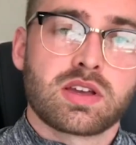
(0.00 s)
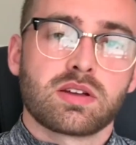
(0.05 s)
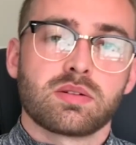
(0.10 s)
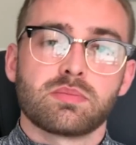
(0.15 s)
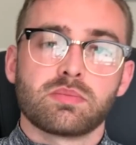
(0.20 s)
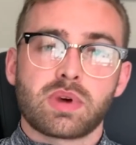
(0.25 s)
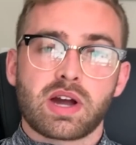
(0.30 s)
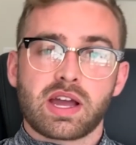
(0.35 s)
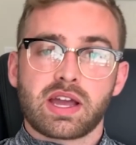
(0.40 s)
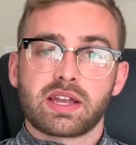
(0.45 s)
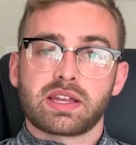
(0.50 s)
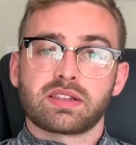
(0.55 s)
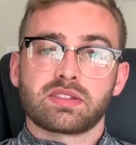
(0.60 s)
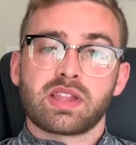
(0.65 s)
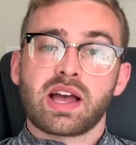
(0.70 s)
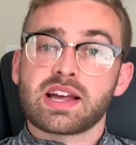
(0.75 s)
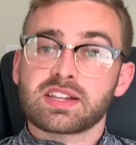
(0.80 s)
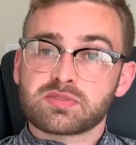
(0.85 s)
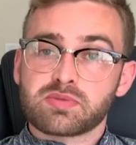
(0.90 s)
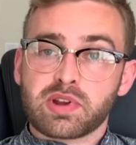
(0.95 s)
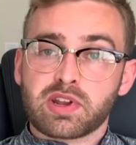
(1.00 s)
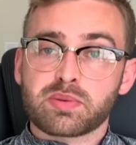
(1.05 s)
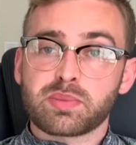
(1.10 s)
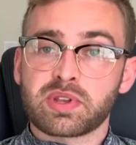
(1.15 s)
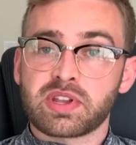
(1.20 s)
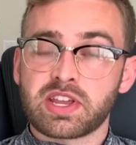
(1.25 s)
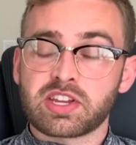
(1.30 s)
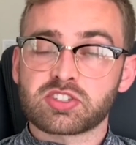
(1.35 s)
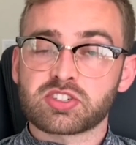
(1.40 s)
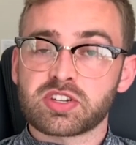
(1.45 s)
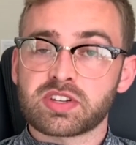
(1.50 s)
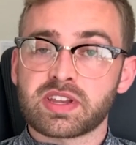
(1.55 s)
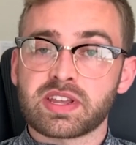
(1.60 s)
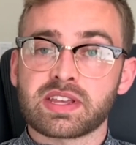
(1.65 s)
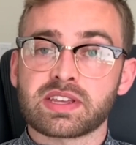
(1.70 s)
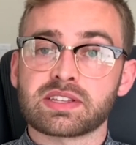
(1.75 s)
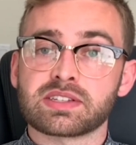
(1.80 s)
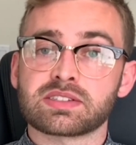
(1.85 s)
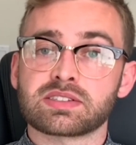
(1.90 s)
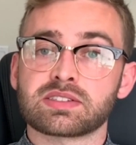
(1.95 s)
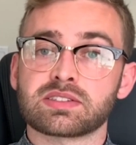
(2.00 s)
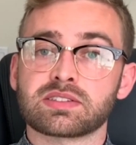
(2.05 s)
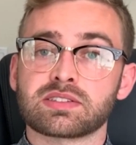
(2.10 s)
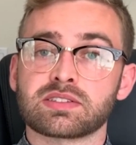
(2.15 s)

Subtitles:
My last recommendation is